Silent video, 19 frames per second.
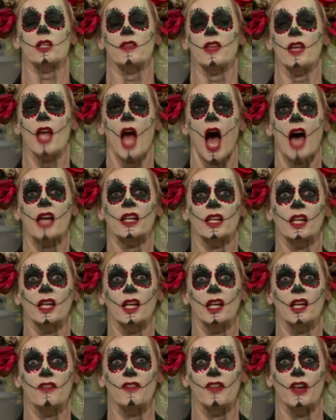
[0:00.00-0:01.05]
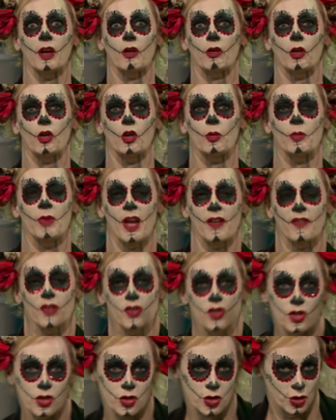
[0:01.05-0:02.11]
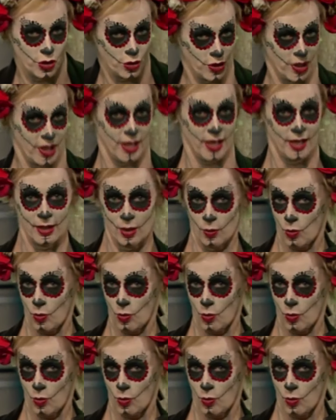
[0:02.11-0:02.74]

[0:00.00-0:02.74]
to the unliving room. Now, if you're just tuning in,